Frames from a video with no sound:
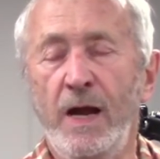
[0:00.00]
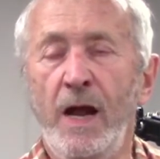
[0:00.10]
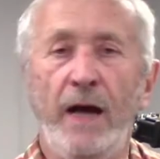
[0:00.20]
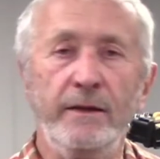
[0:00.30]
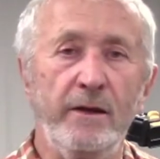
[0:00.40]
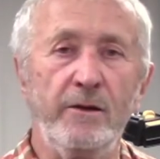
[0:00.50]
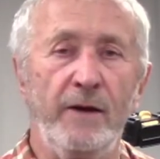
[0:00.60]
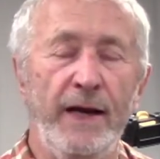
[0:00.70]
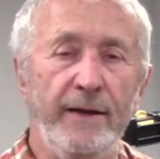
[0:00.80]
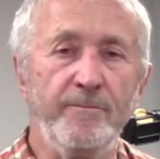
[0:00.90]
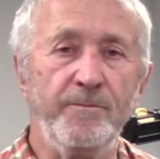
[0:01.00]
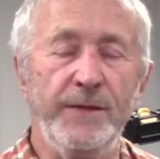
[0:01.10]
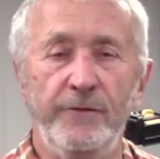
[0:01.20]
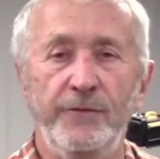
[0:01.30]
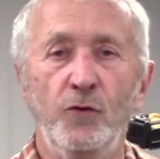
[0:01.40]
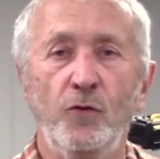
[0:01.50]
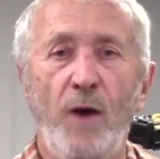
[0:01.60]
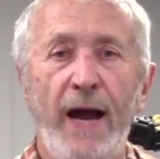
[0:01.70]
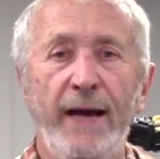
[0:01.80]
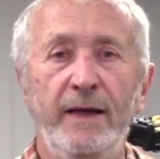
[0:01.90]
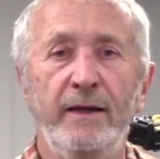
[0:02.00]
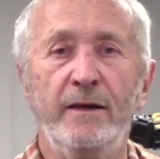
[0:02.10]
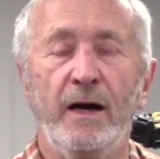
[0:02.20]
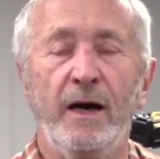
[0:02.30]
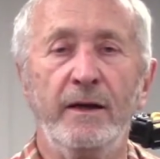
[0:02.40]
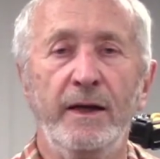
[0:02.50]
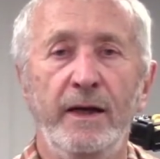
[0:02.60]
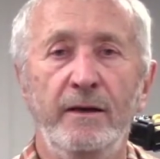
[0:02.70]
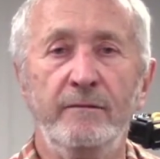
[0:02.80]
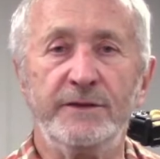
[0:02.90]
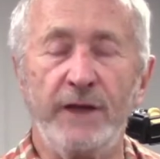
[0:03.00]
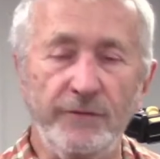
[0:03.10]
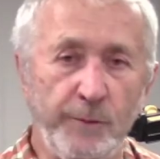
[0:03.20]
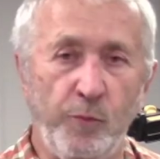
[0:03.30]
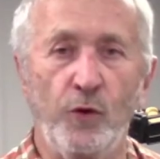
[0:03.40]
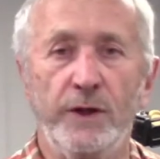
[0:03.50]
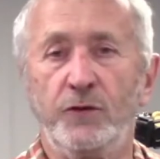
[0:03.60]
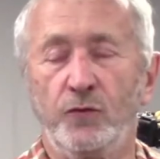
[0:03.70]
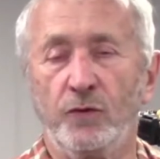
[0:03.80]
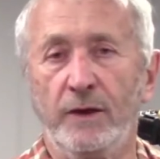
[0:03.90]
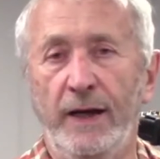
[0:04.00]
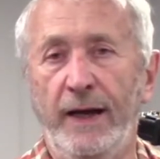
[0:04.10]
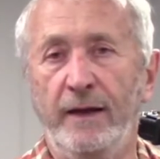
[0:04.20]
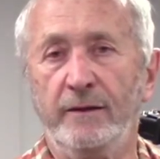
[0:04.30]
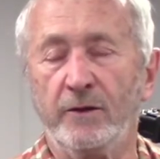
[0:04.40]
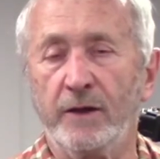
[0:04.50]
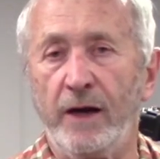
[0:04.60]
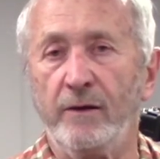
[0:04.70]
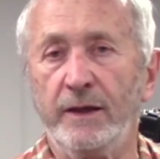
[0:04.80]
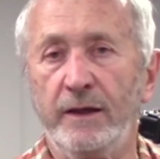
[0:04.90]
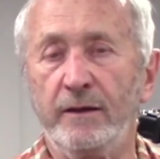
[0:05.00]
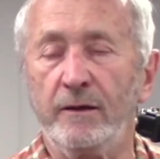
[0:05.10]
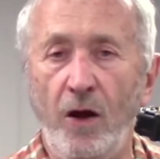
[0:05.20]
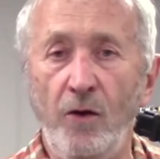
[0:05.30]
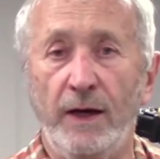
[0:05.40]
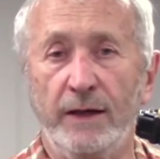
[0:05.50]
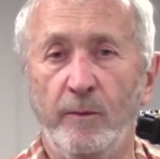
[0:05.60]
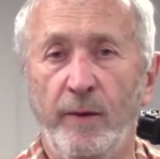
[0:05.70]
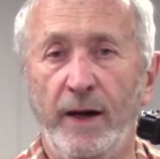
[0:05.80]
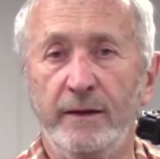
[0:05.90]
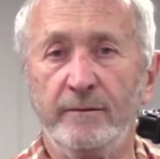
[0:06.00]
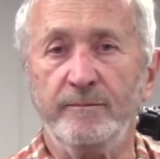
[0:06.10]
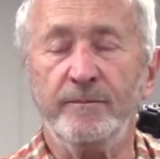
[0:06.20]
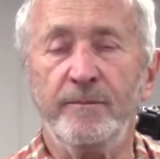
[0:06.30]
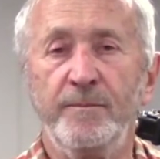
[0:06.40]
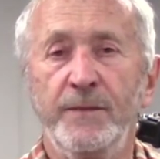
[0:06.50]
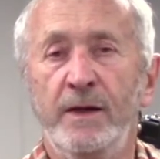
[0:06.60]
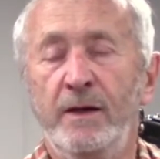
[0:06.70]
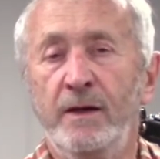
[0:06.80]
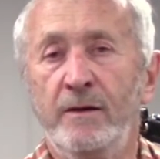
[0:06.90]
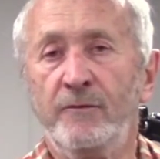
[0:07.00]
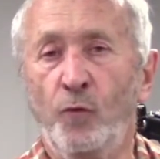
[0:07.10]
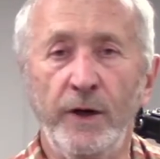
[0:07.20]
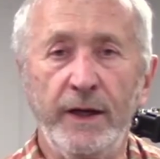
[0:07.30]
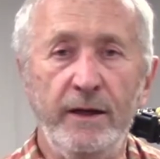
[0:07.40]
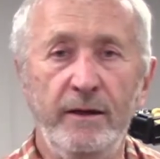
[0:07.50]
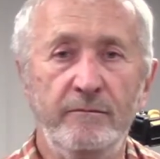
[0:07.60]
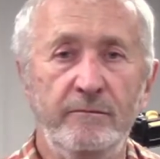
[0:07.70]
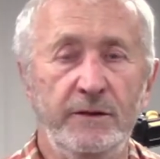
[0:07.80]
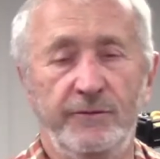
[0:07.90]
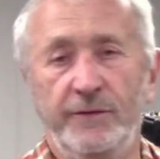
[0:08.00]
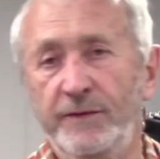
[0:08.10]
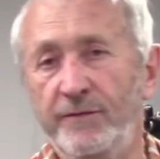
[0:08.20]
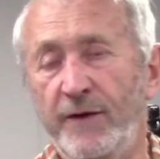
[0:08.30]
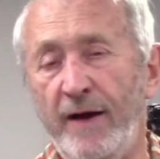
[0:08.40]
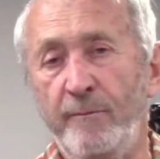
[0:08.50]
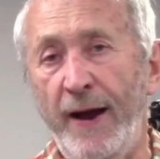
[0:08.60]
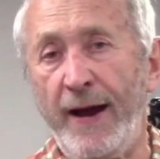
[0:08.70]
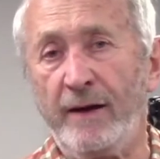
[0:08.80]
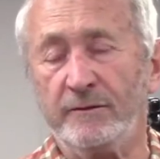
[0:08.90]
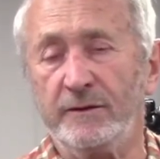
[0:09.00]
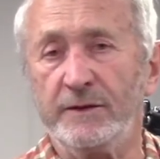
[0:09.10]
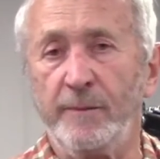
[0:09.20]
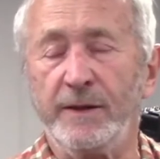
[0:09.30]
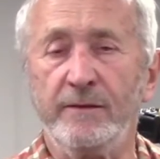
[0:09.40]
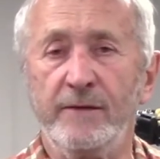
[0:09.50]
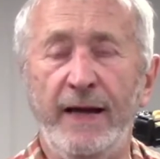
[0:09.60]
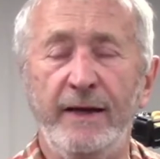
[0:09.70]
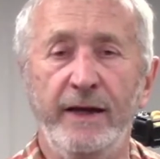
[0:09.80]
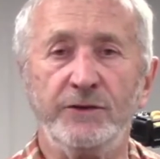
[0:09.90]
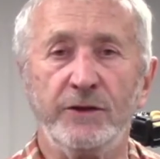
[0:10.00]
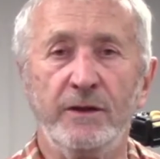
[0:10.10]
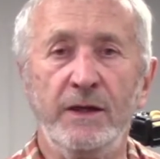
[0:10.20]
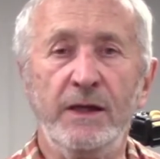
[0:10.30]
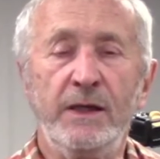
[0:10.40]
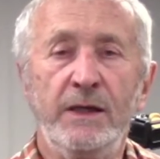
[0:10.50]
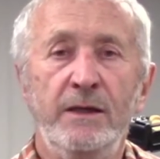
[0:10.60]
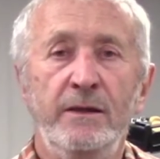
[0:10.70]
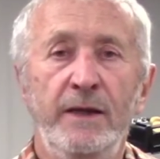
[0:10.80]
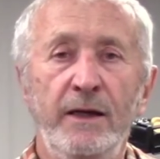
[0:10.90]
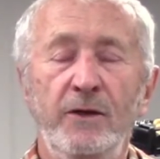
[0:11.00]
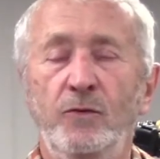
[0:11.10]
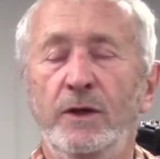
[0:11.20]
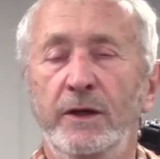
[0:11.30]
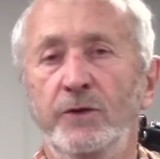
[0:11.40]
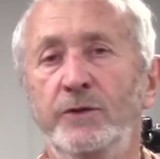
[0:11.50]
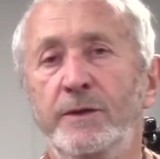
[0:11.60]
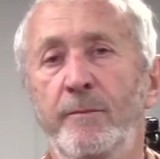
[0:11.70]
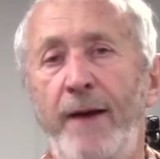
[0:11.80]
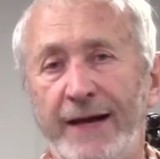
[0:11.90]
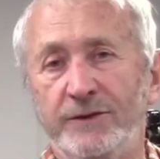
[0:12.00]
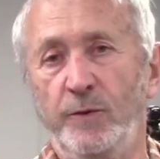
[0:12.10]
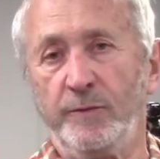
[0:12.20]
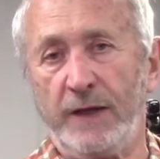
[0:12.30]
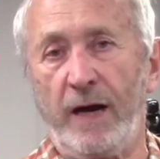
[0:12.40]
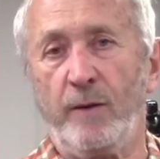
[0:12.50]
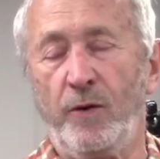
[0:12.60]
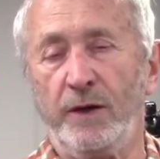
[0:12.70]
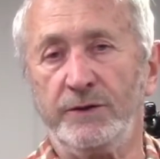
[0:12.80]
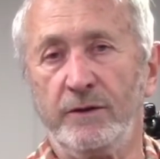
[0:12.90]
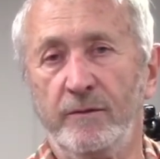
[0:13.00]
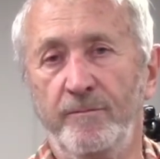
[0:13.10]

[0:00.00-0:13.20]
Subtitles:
On the other hand, if you're riding on a self-supported tour and you're carrying a load on your bike, 40 to 55 pounds, something of that nature, then you want to use the maximum tire pressure.